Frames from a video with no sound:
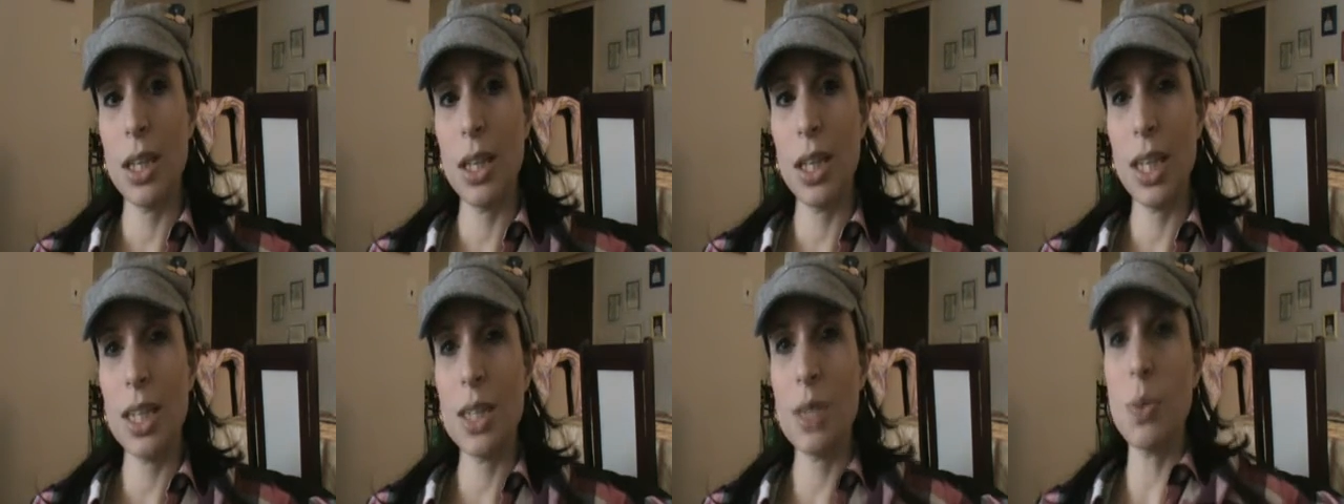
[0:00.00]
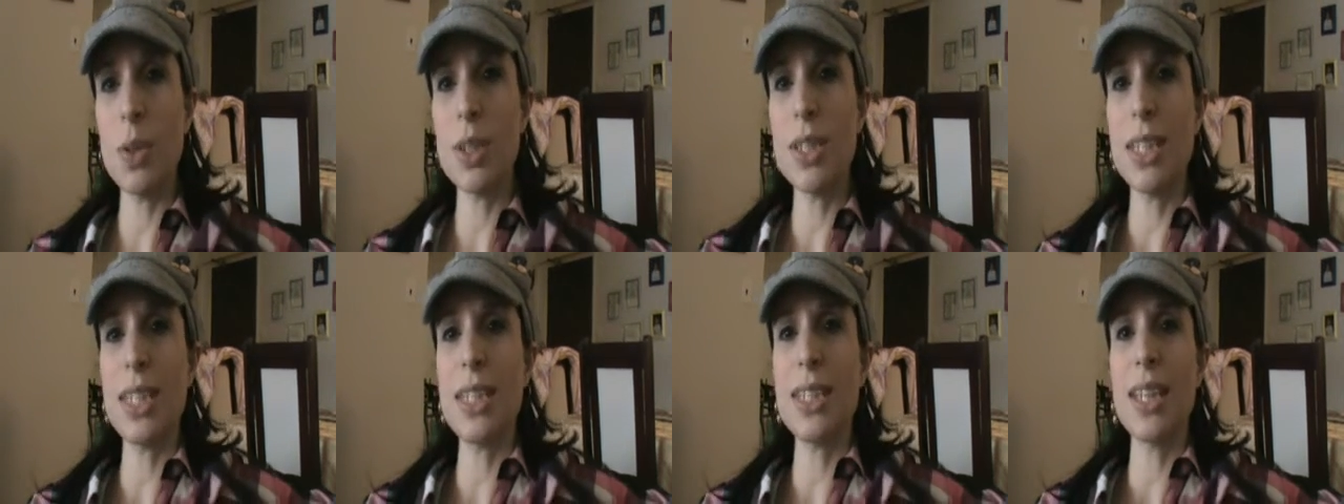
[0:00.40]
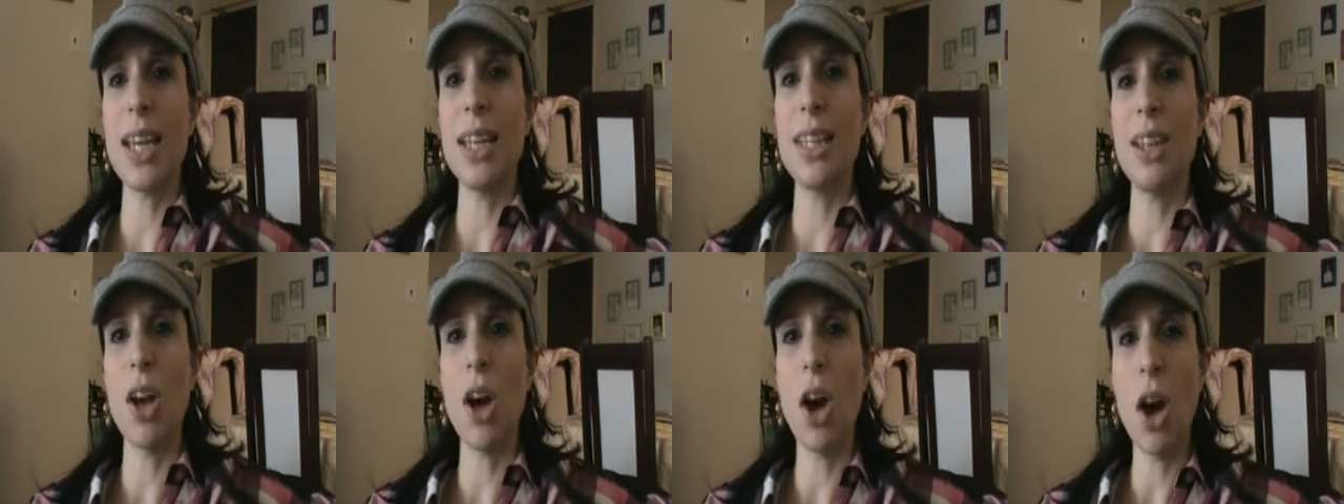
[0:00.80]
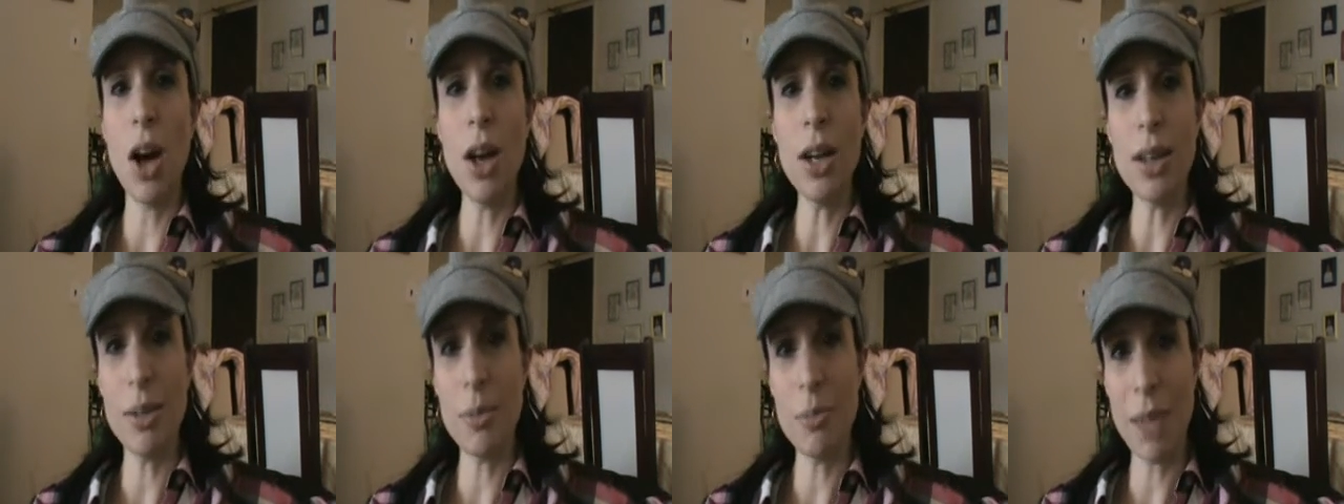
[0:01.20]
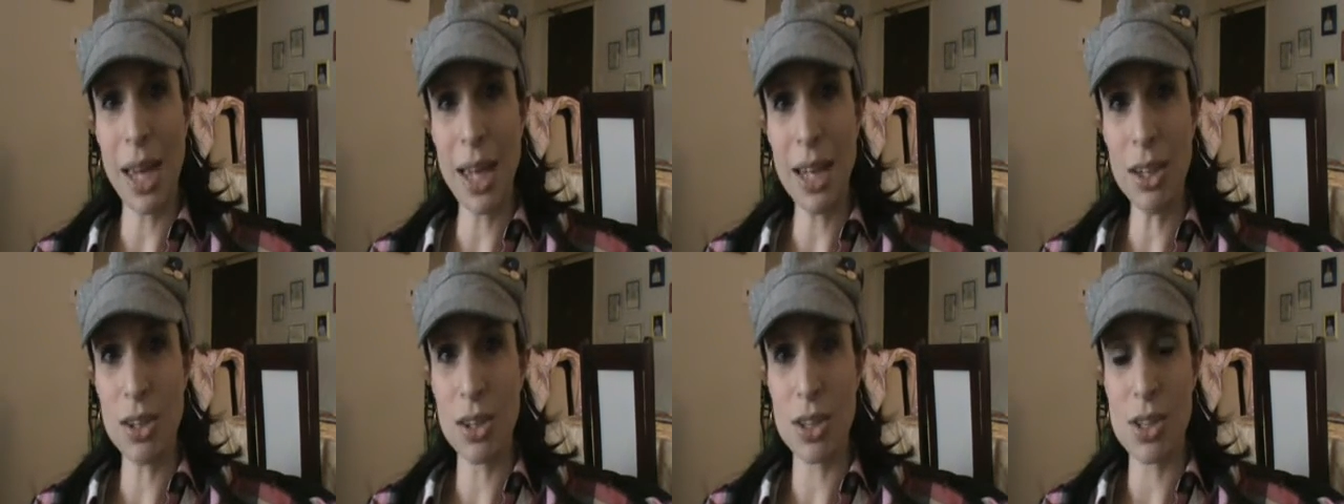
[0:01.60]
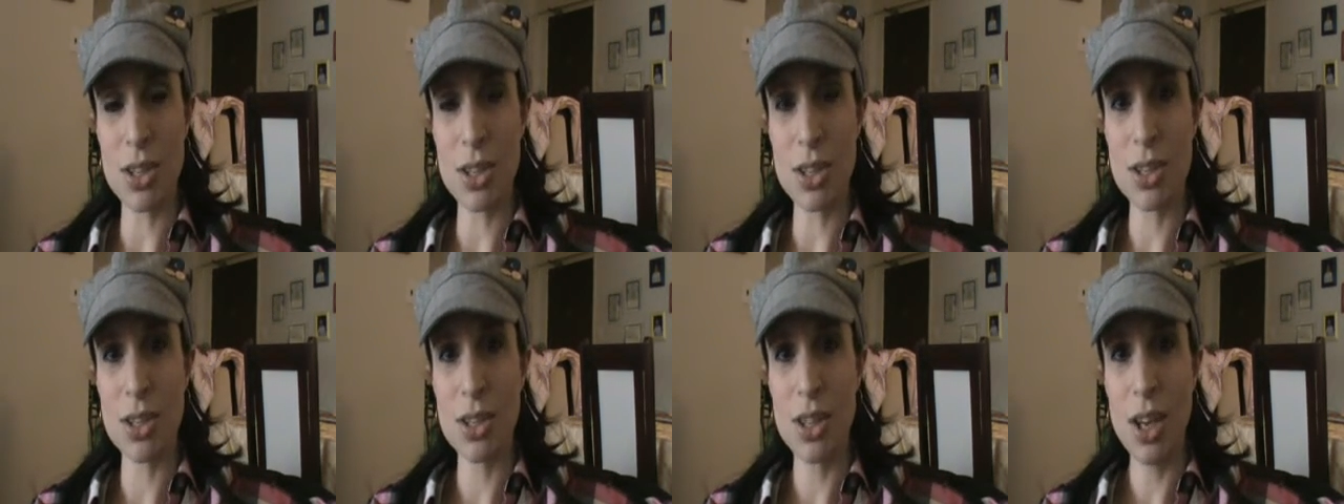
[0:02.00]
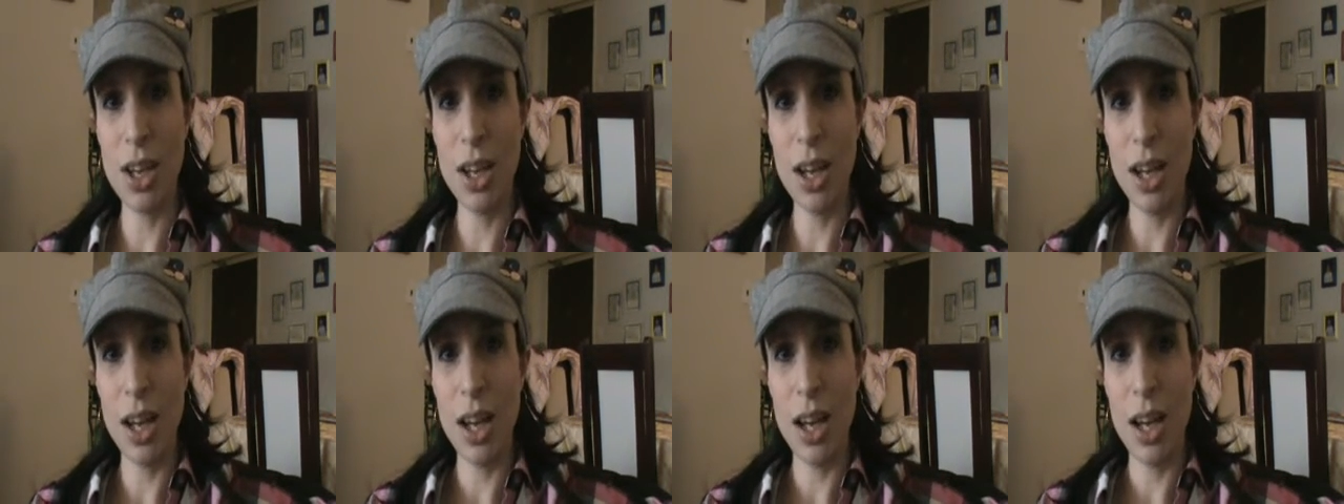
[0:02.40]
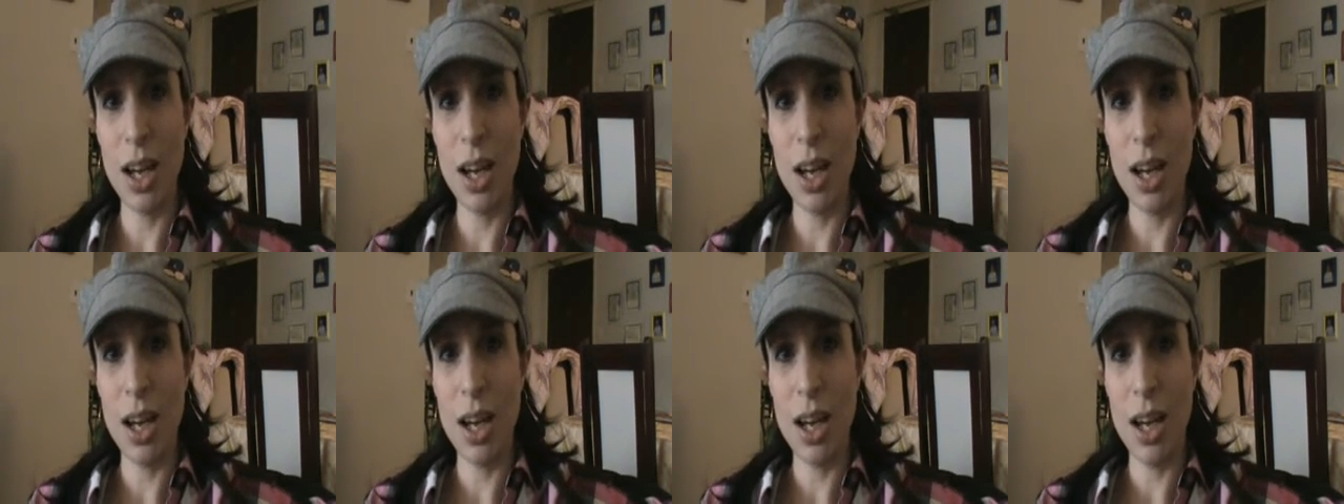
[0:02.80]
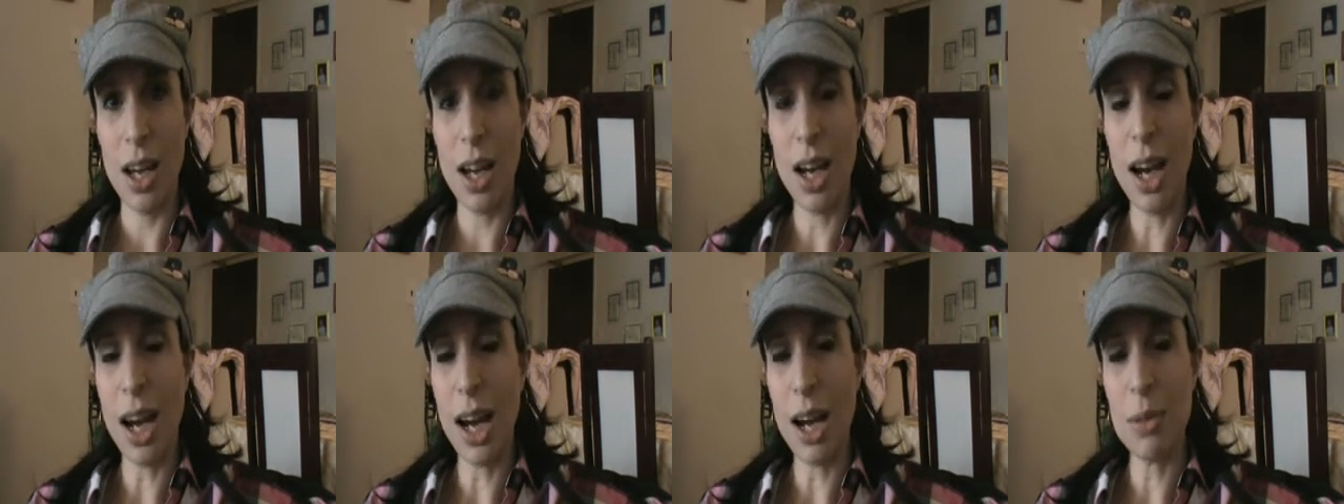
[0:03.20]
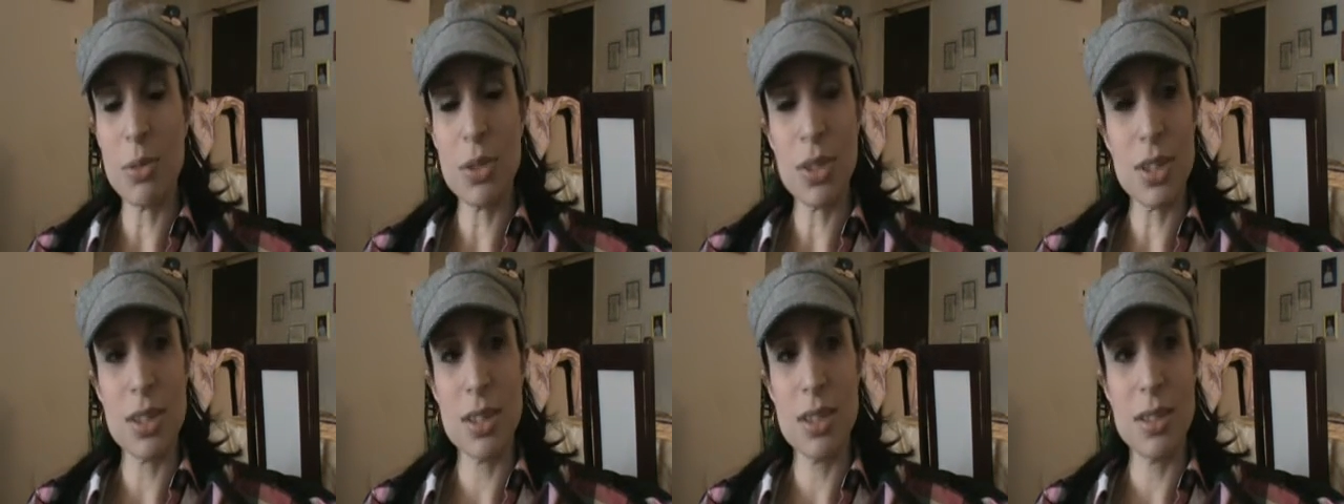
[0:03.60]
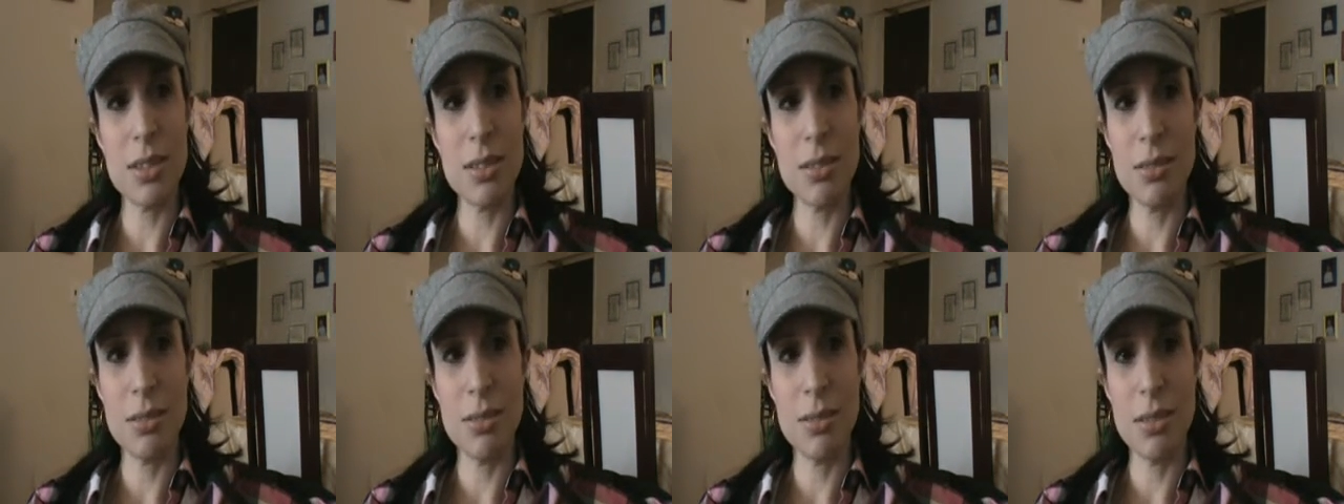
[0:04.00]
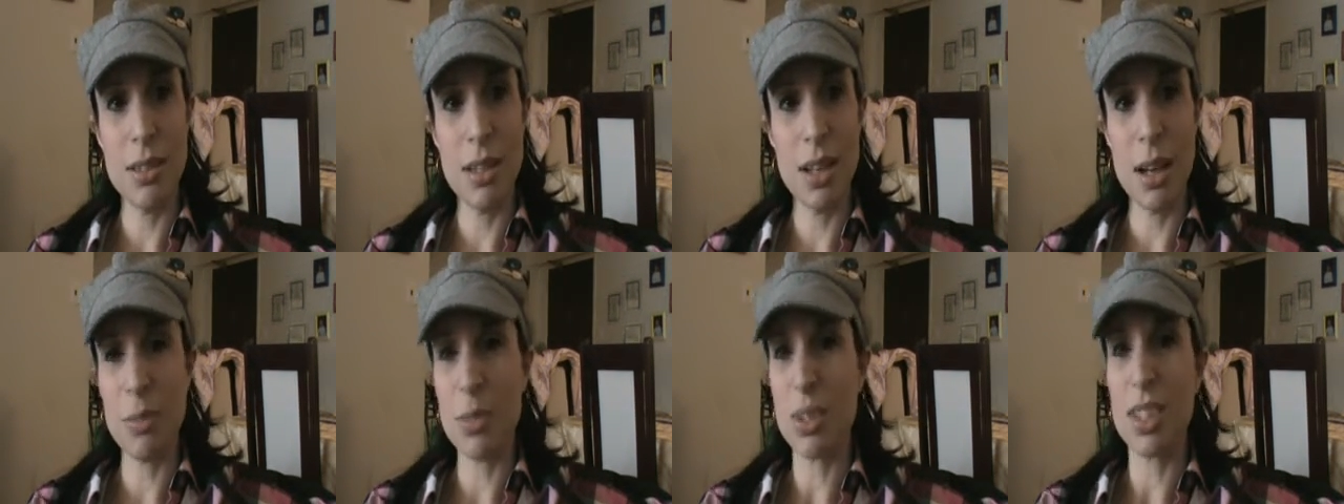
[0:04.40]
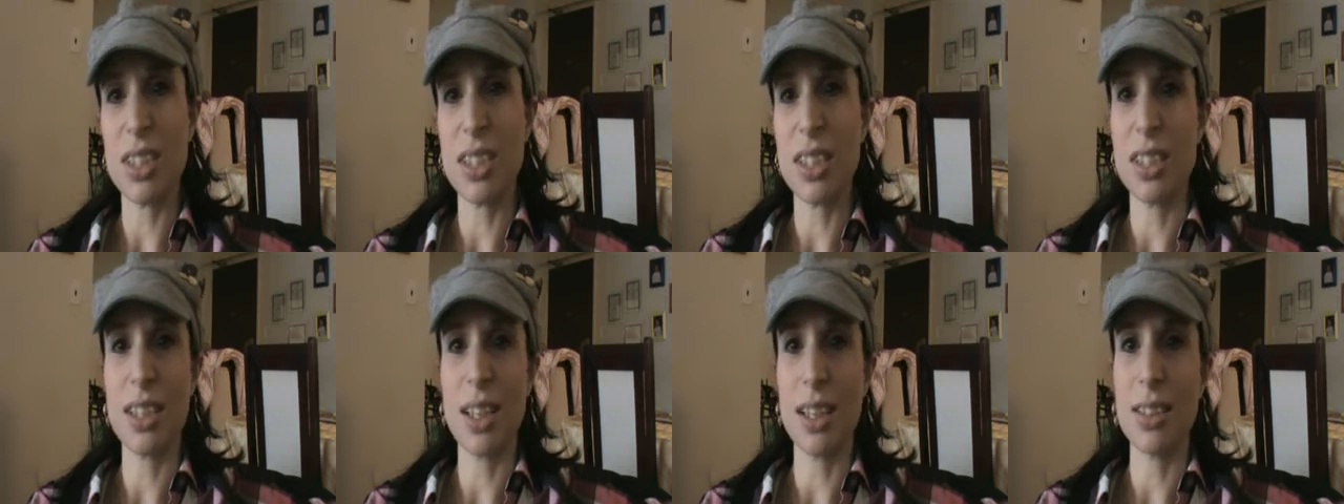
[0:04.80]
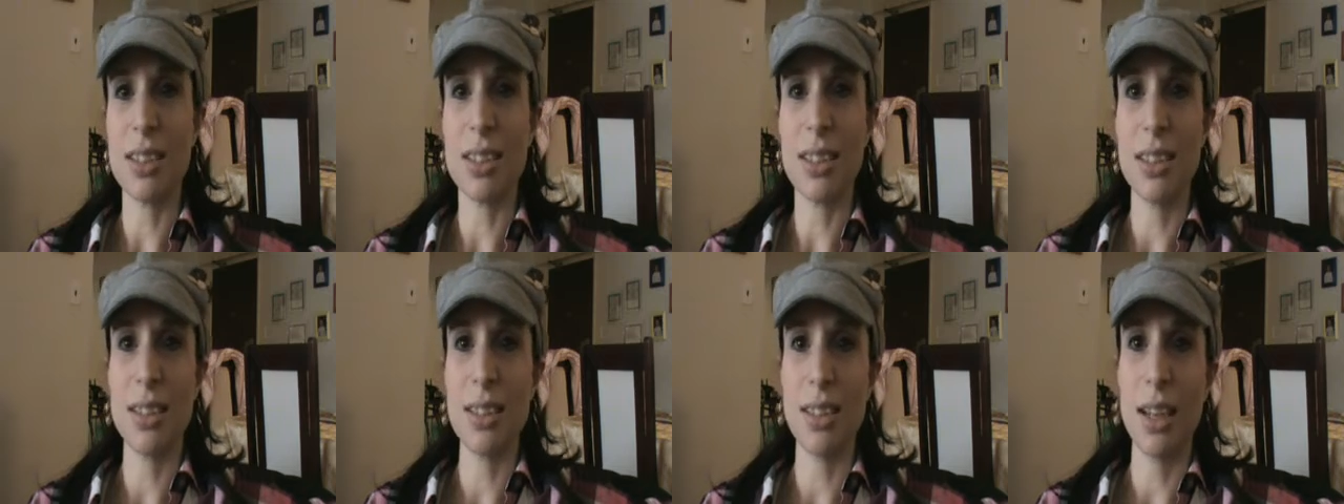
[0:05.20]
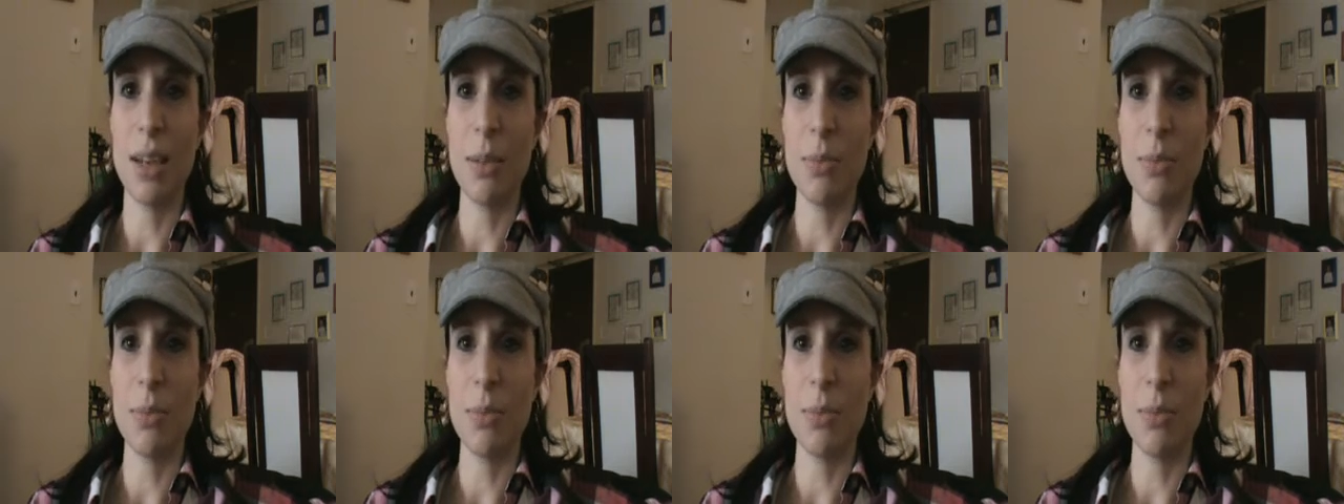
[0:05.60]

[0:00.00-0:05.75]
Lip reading: it's what's inside their heart that matters. I'm just disgusted.